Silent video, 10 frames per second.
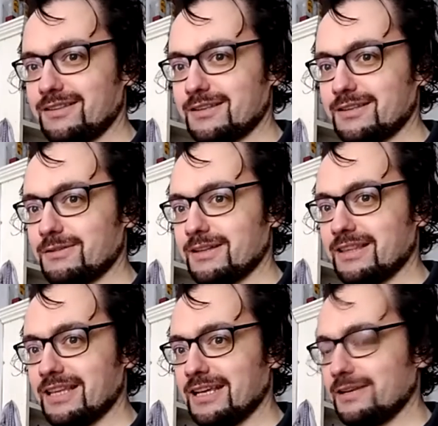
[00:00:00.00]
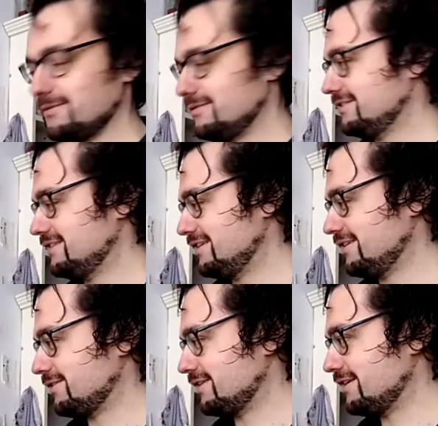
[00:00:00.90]
are in the
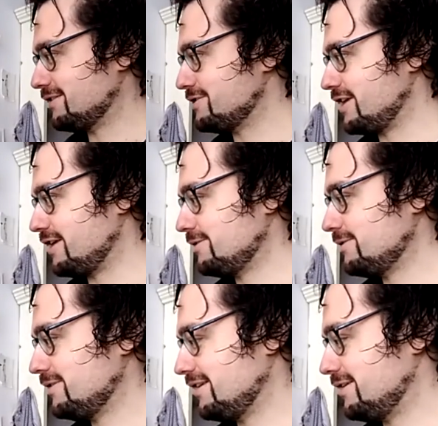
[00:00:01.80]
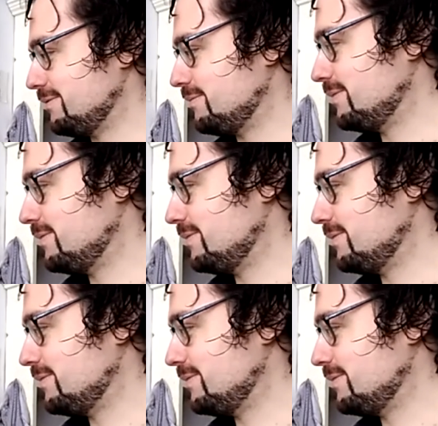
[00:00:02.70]
online show, and